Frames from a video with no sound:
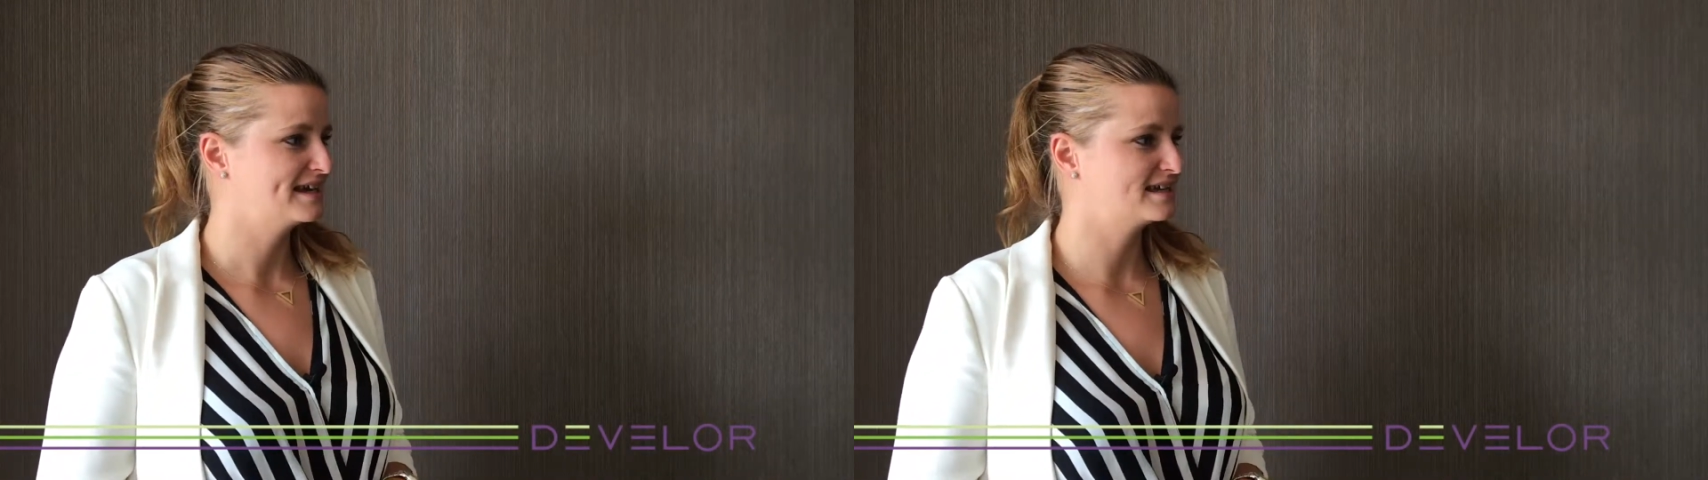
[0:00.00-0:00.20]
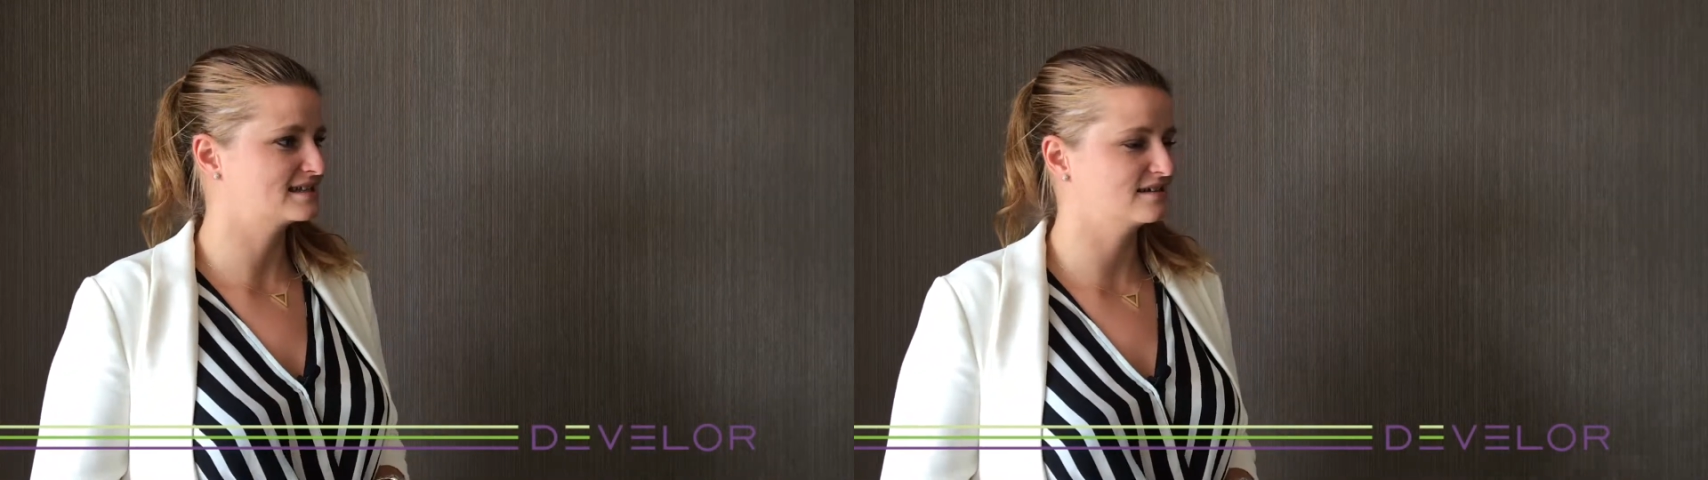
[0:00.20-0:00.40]

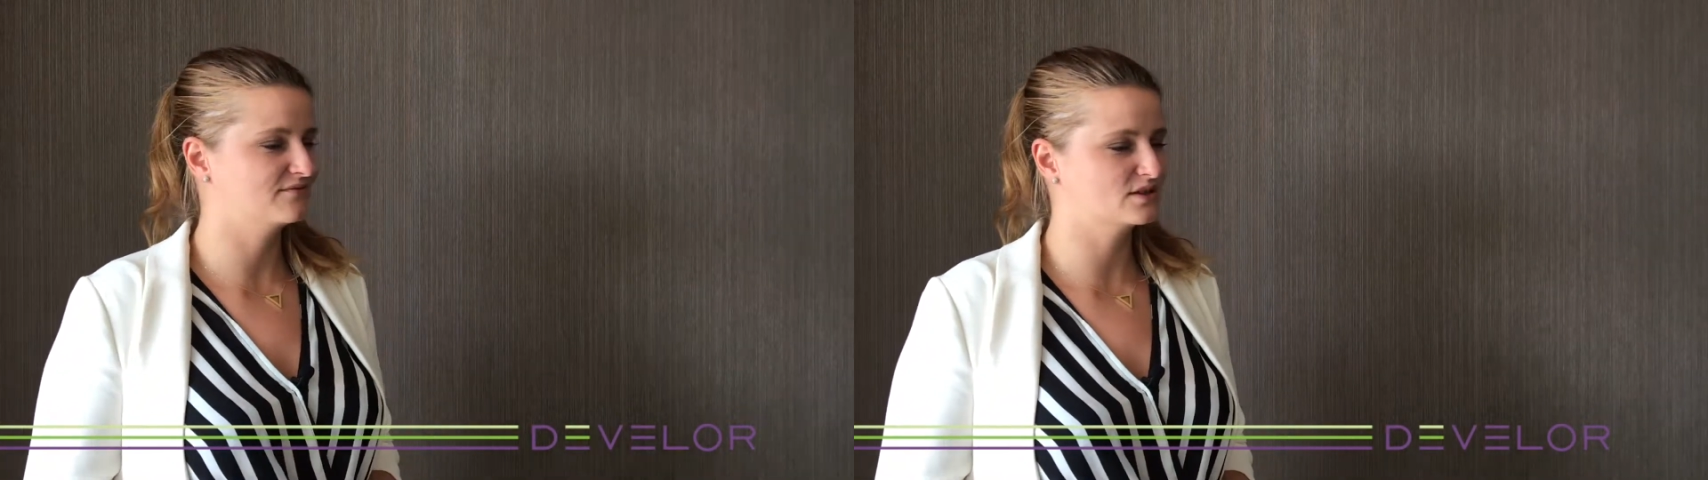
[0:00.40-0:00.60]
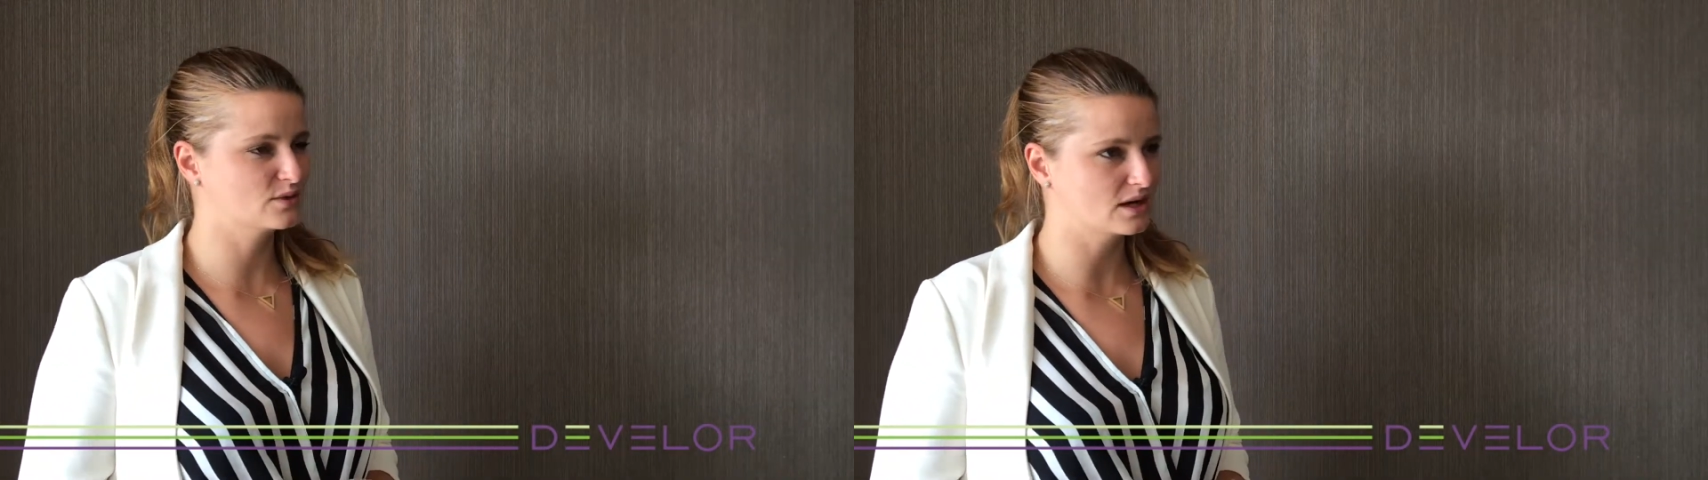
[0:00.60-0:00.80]
is uh,
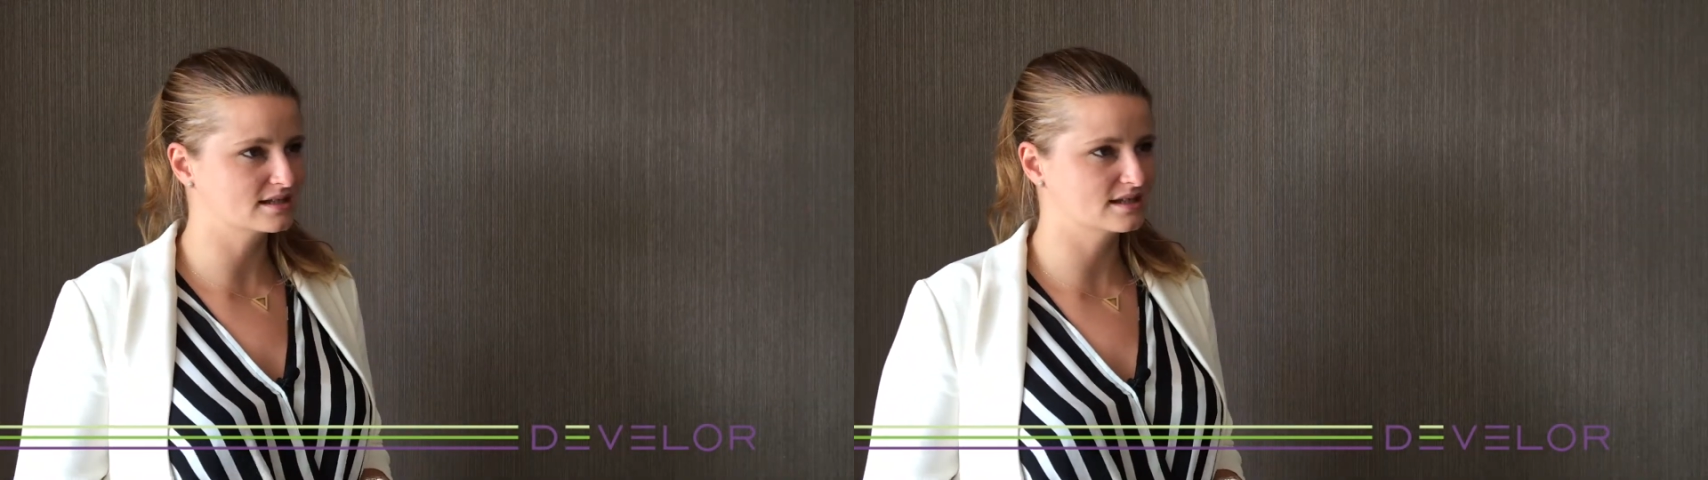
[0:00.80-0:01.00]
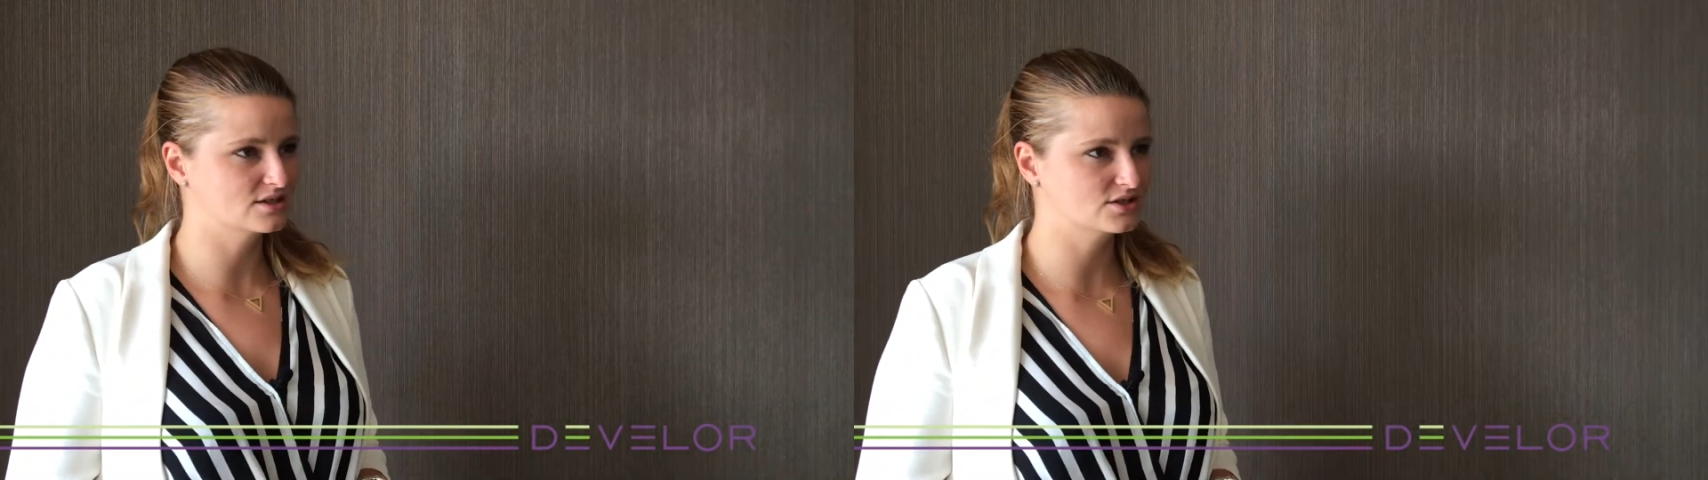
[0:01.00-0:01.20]

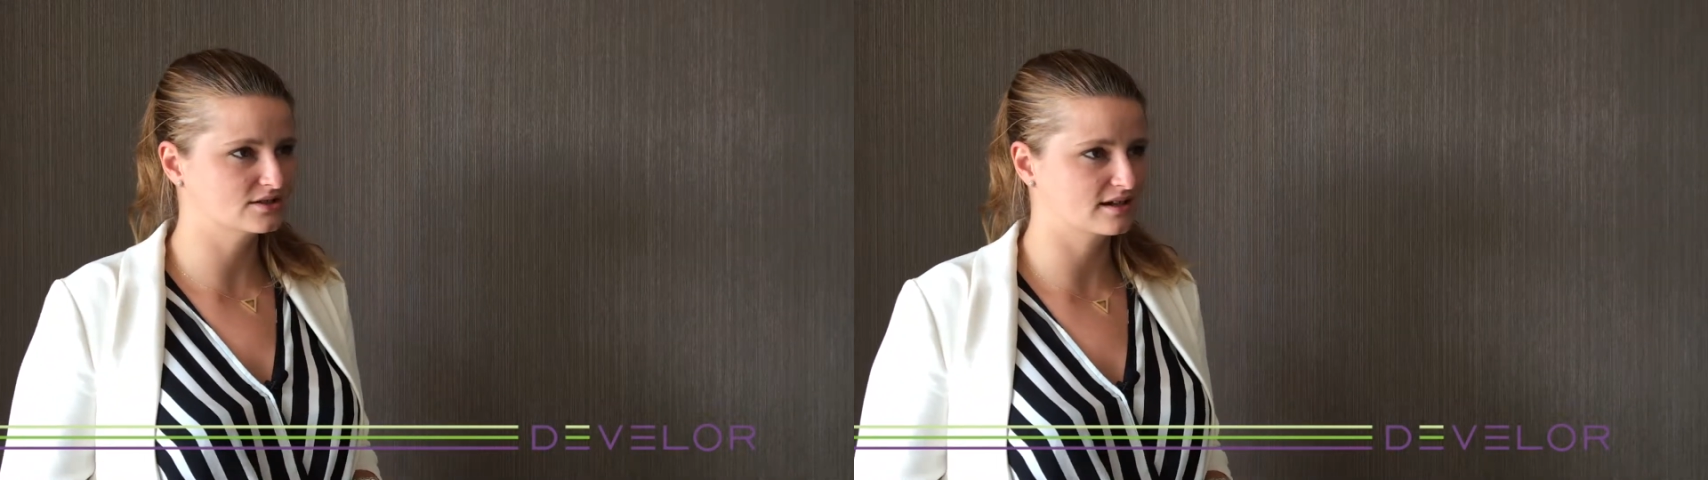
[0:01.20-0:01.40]
visualization